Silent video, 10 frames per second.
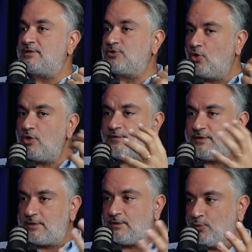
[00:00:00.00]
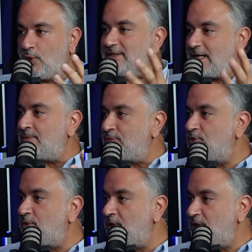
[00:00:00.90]
So all of what I'm
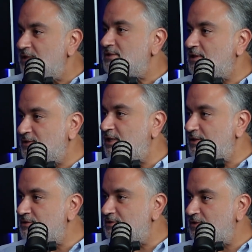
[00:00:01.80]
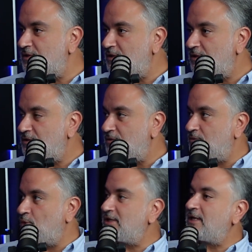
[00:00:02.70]
doing is success.
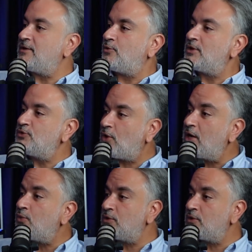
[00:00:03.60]
What do I